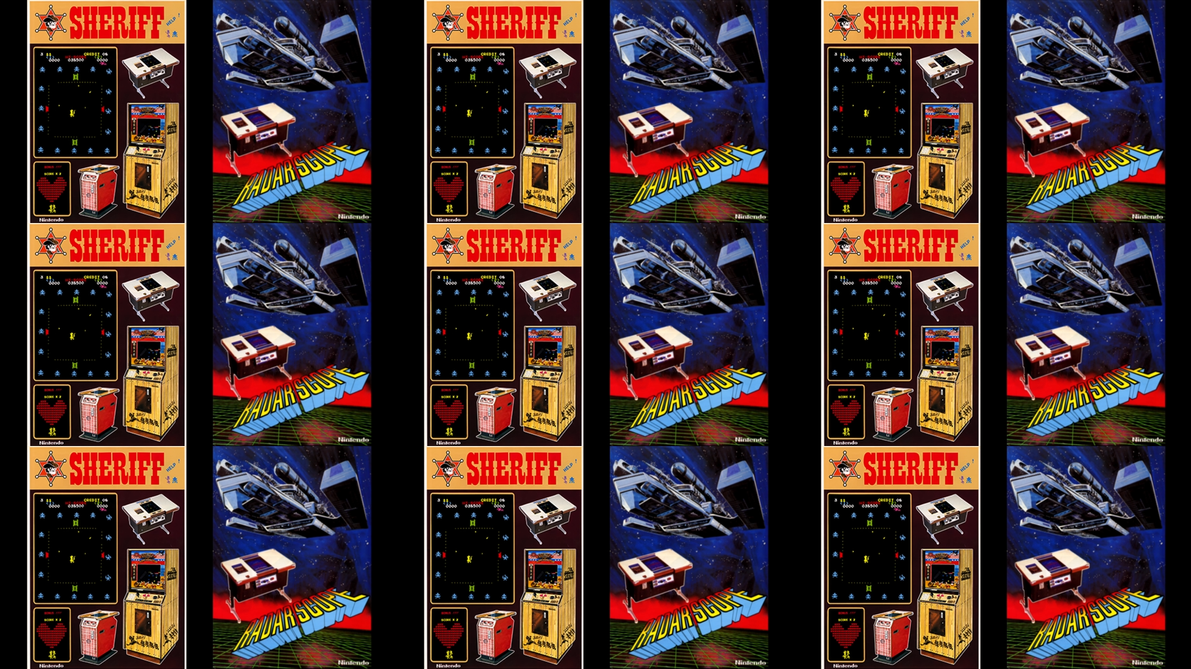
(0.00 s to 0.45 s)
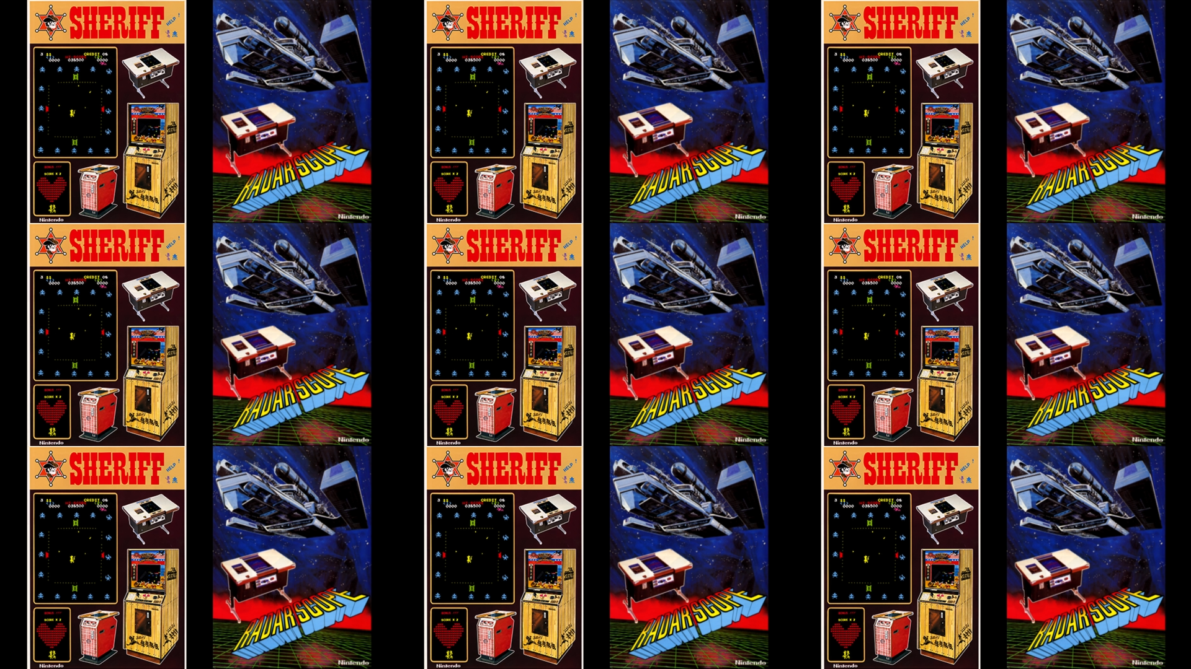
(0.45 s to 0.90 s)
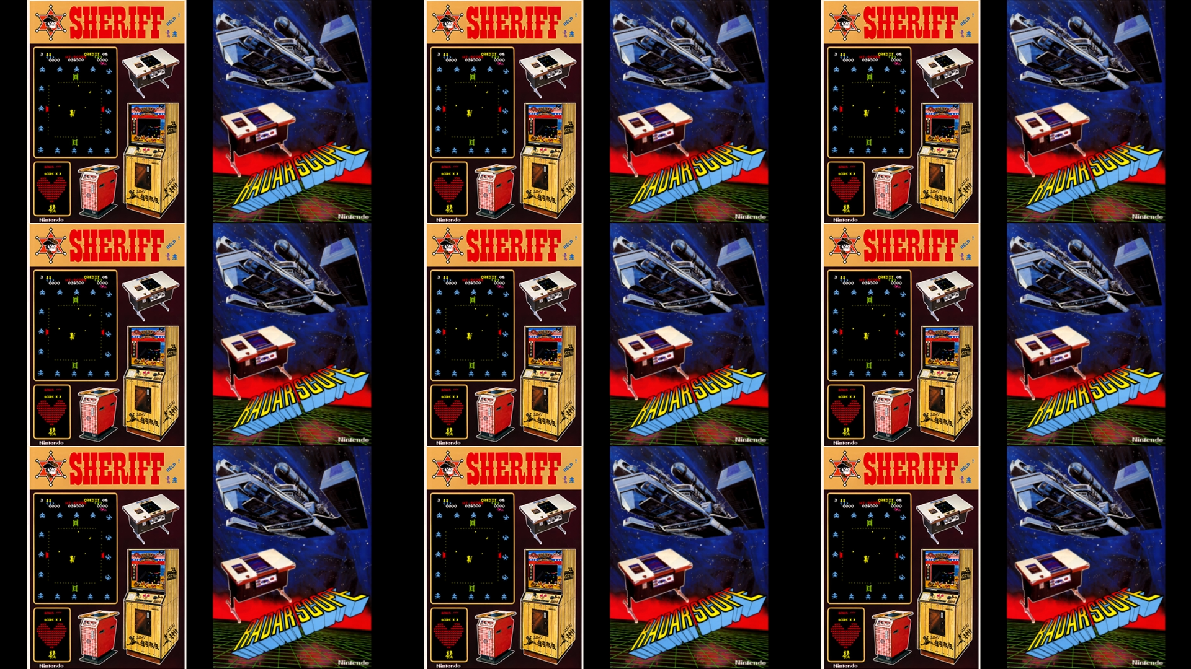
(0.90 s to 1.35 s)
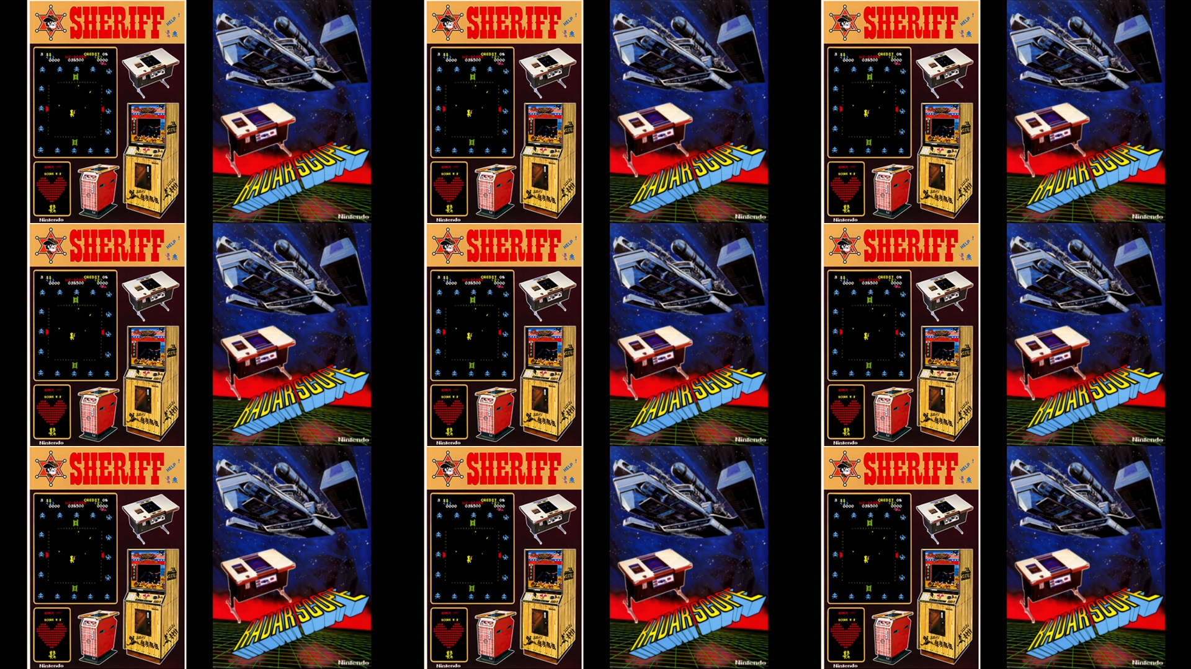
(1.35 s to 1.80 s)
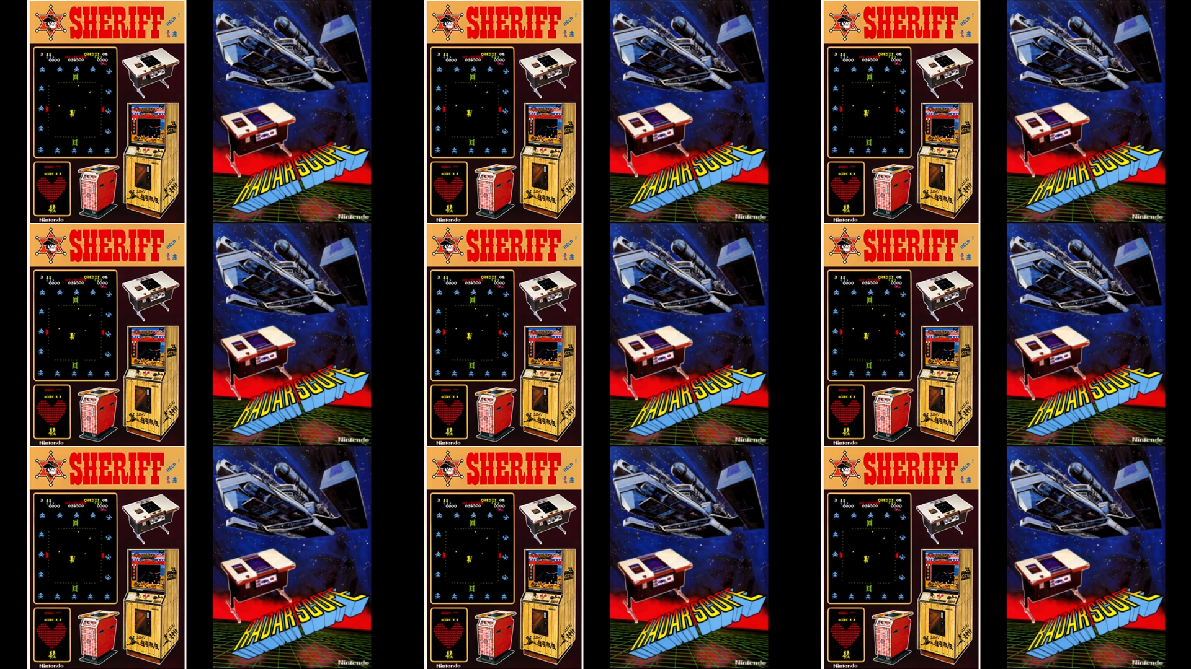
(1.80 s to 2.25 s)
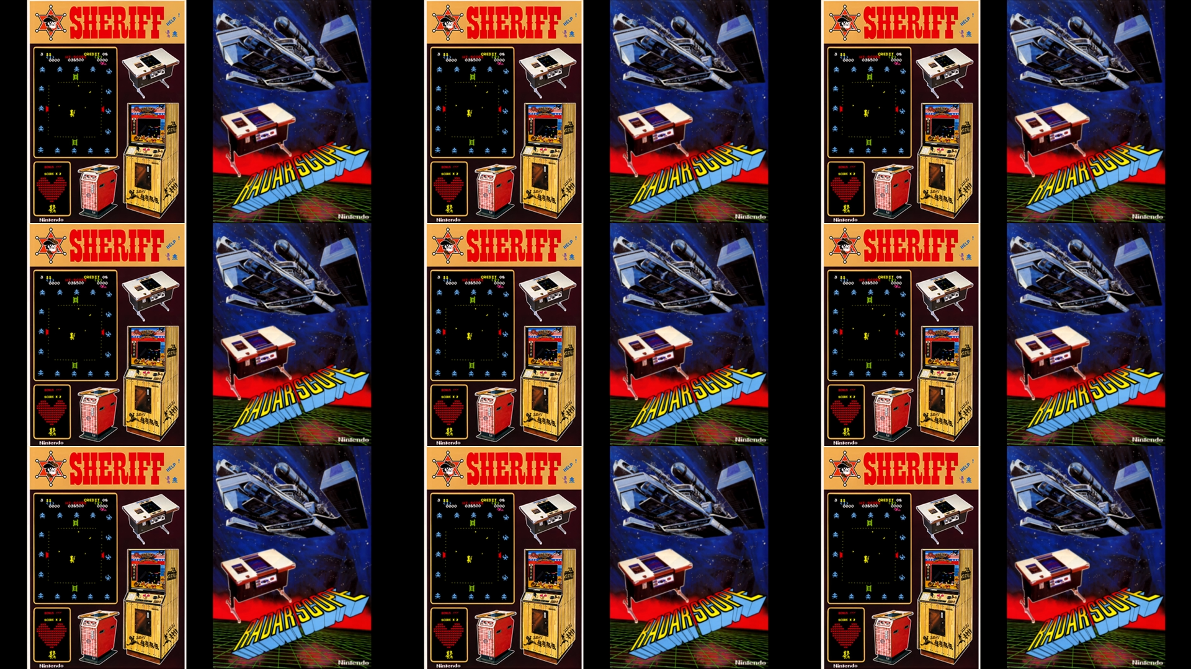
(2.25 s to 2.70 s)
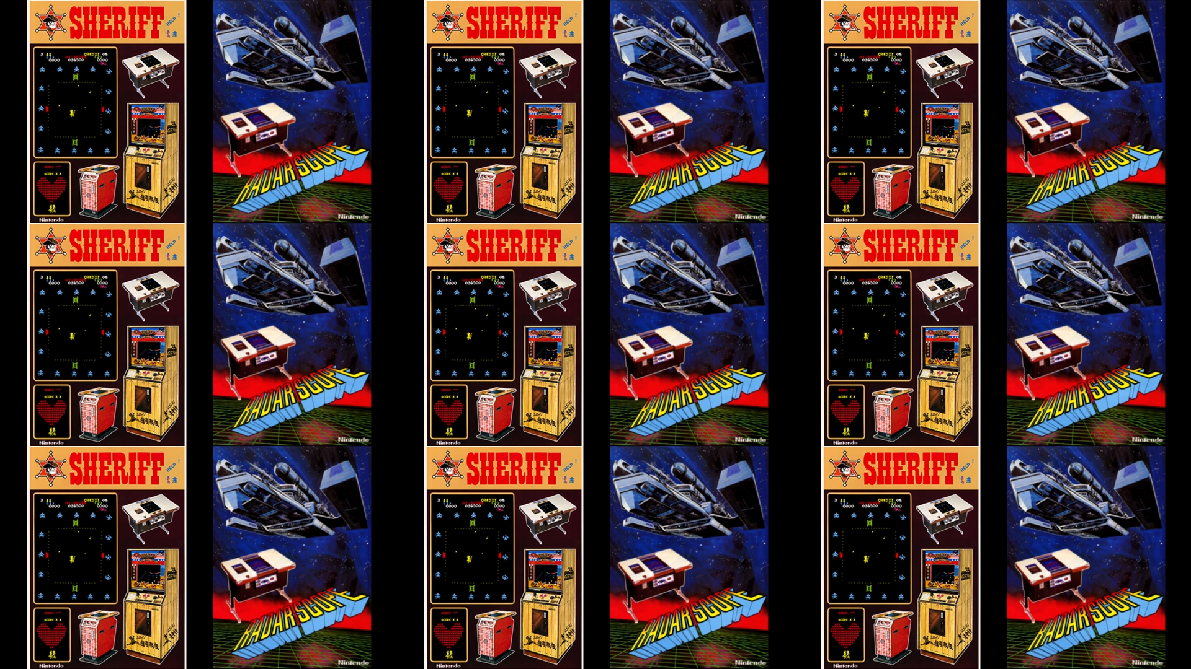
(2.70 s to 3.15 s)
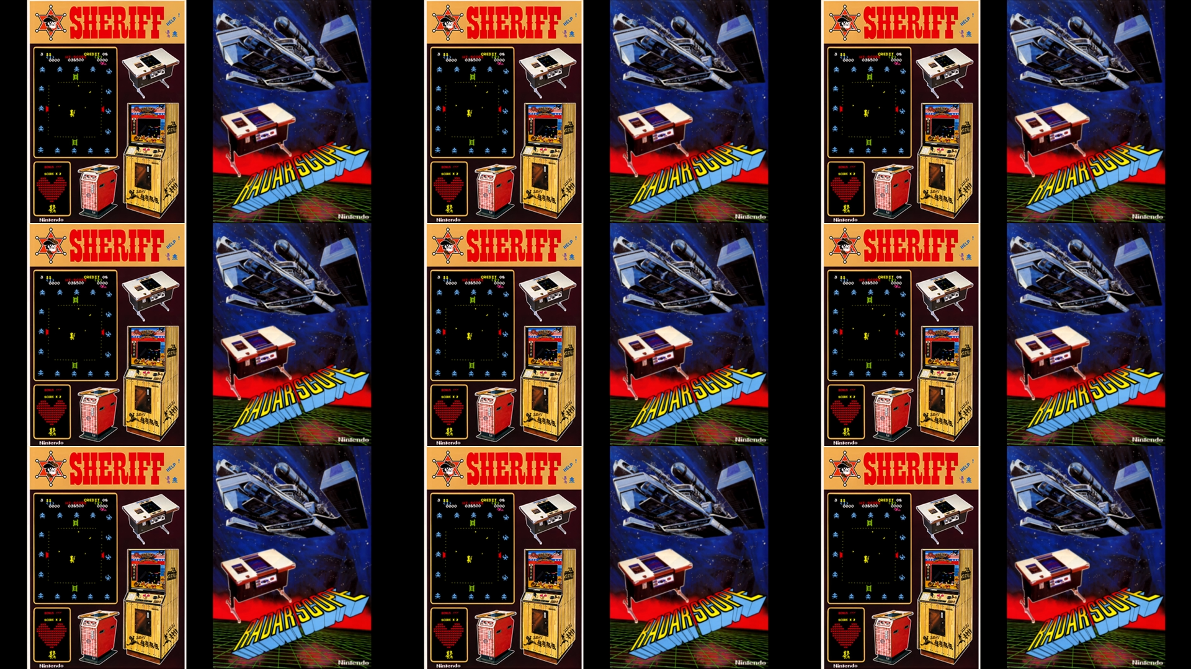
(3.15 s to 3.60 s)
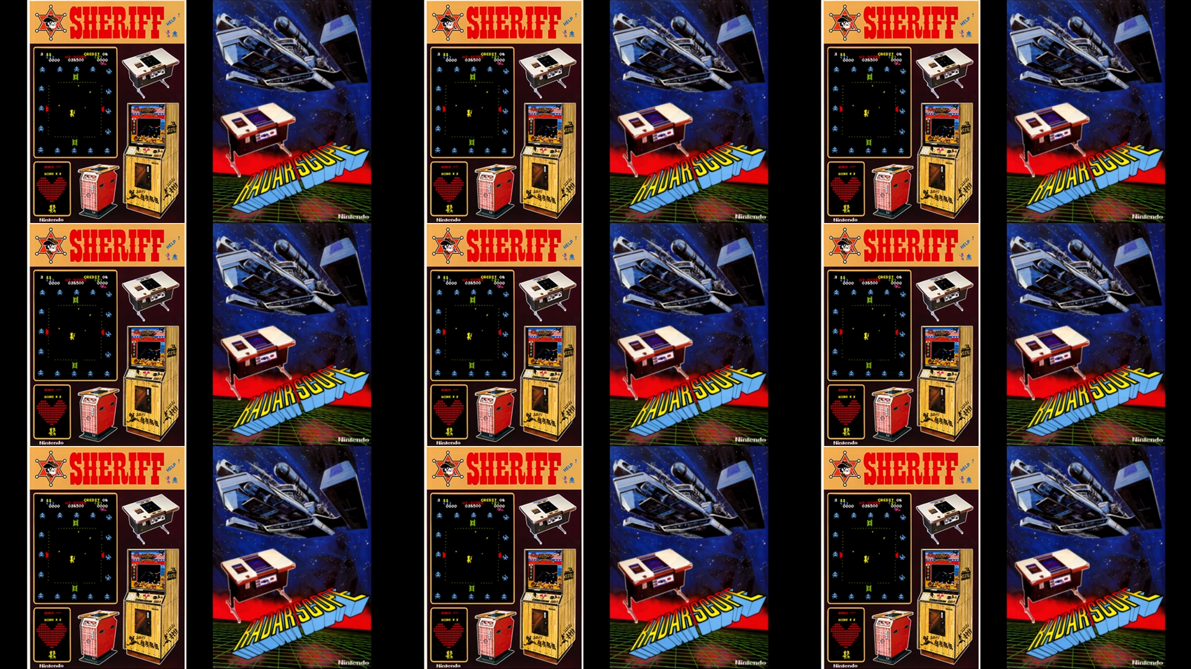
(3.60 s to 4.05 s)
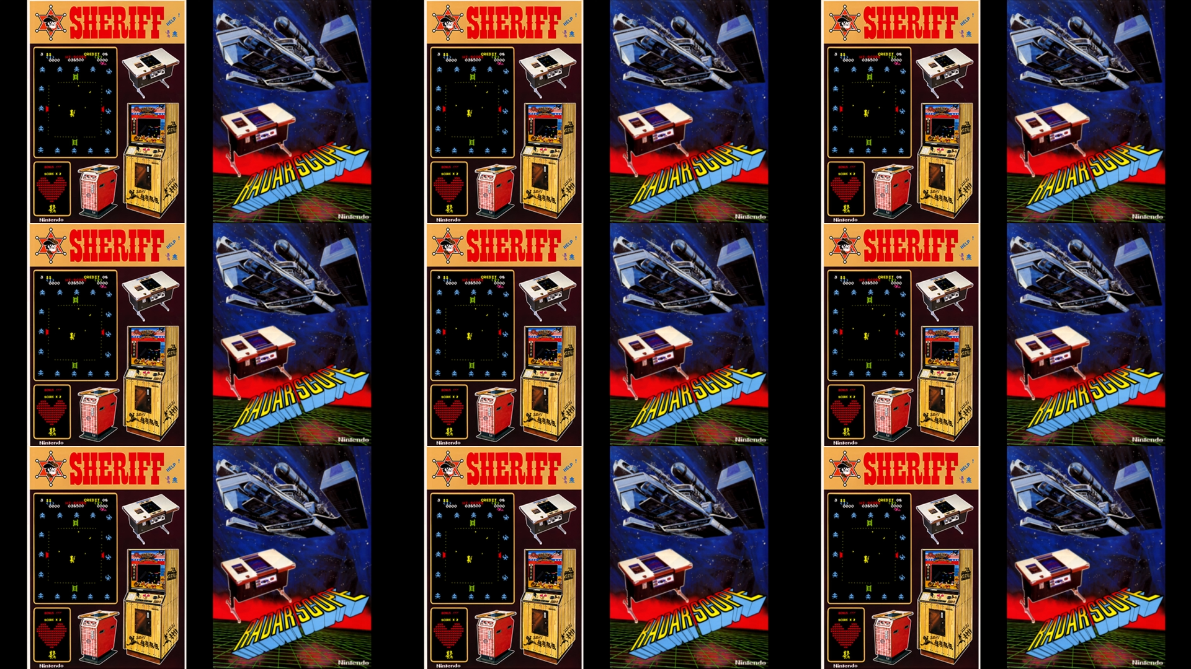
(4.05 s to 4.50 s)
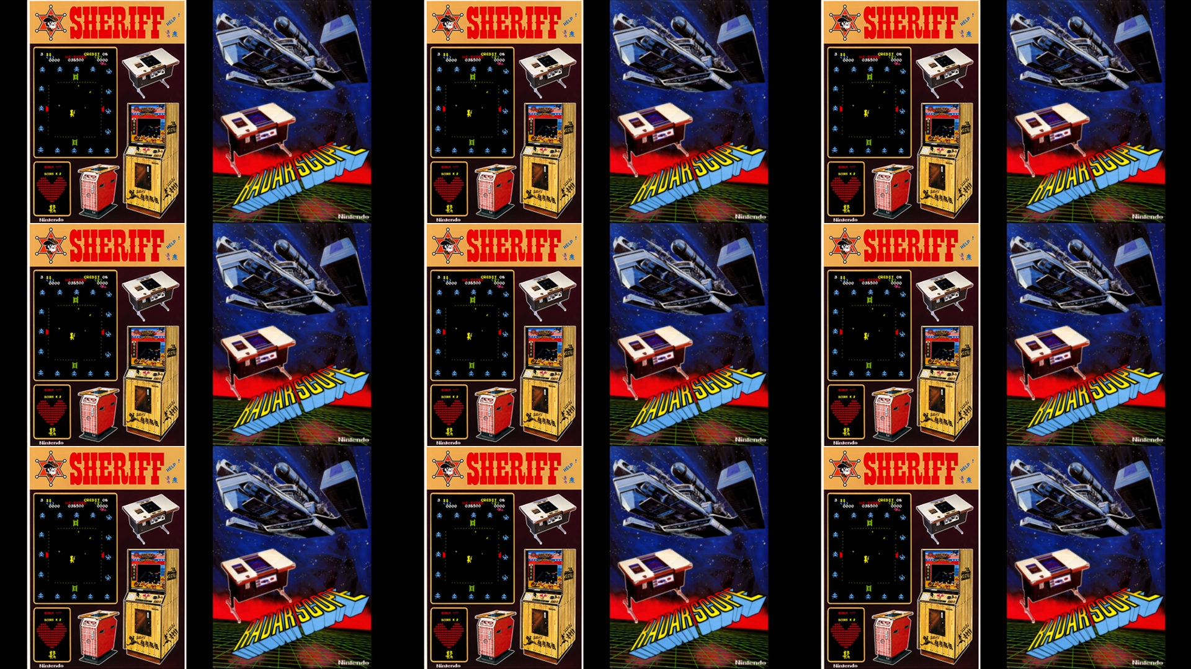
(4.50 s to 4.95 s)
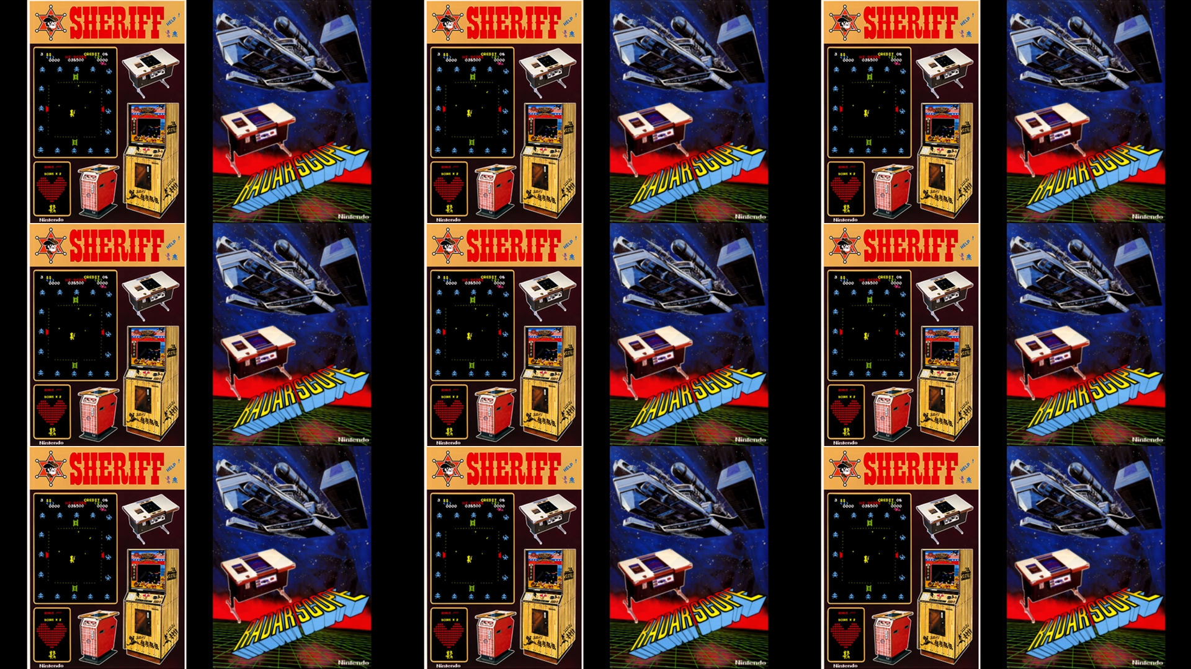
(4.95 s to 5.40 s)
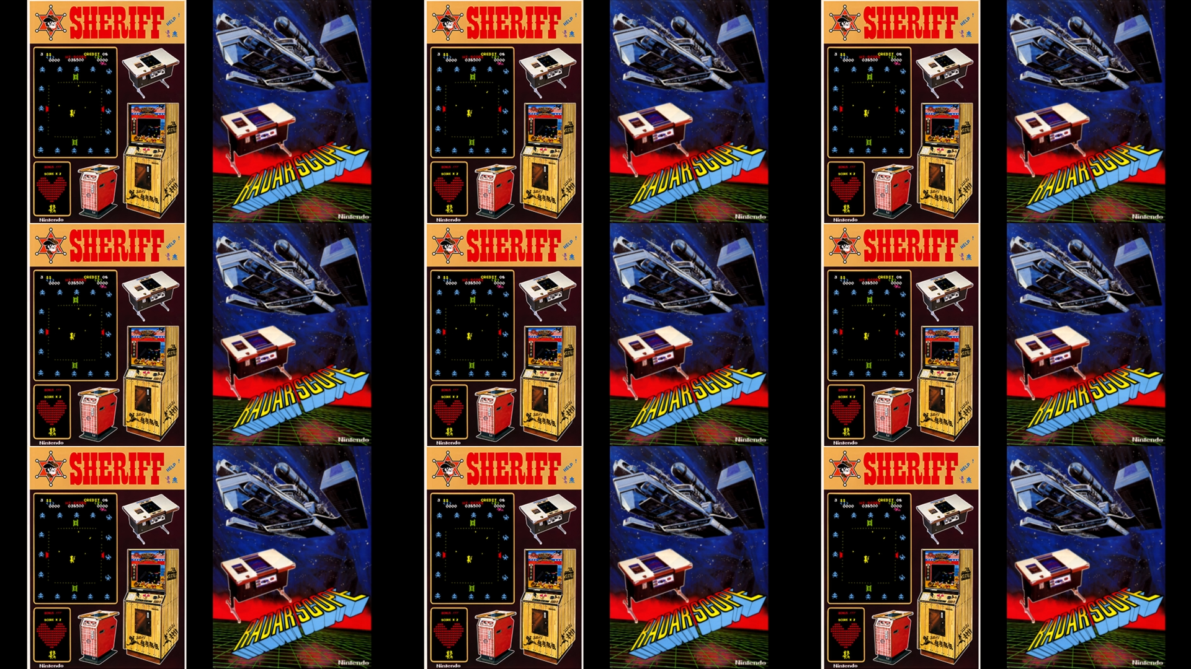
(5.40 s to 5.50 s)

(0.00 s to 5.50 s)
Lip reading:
No face is visible, so there are no lips to read.